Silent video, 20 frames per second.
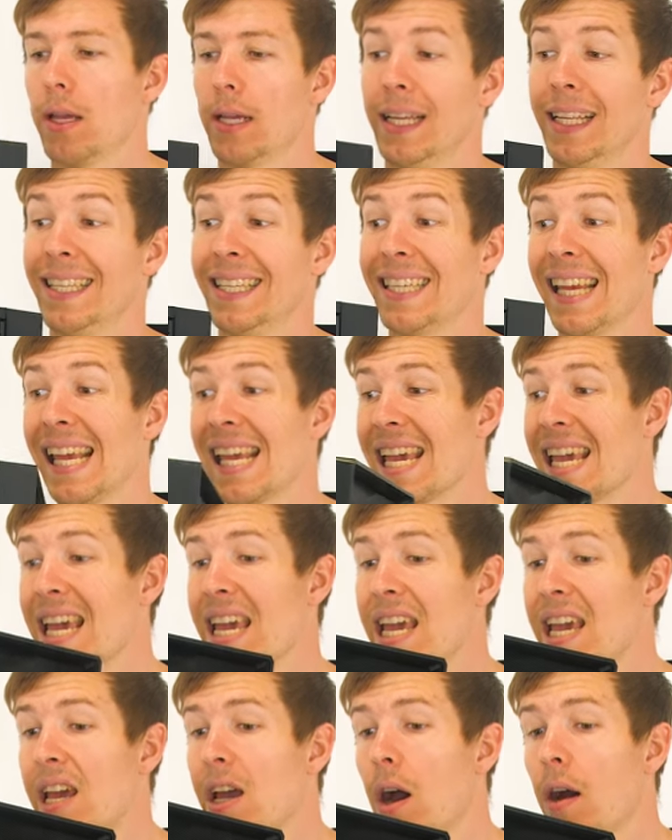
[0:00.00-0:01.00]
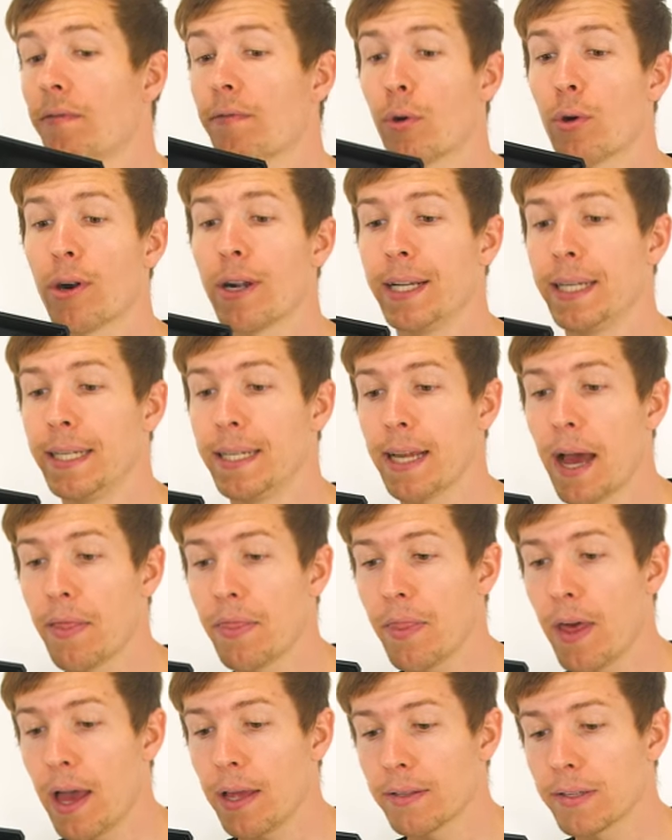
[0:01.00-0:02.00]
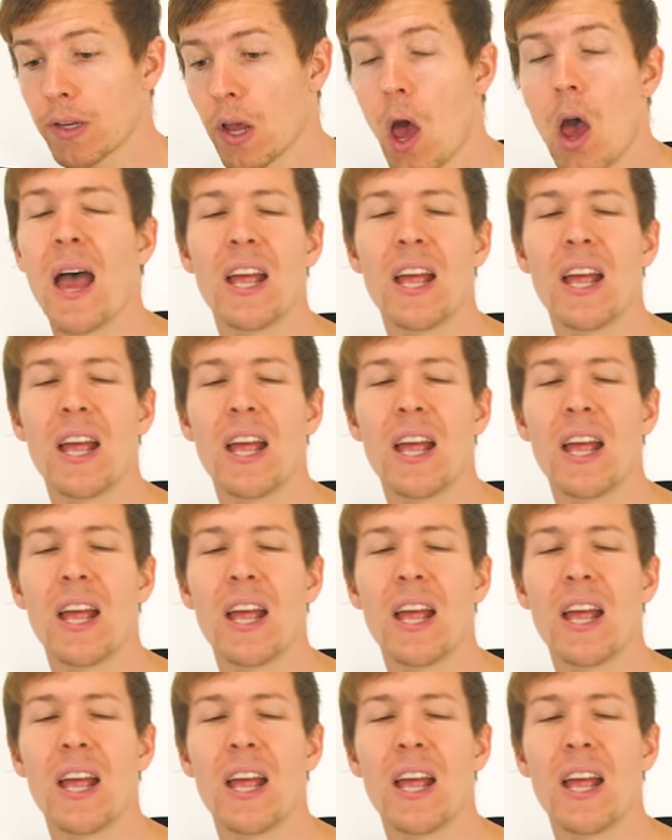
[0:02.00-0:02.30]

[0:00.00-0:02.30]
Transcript: can see here. I've already done that.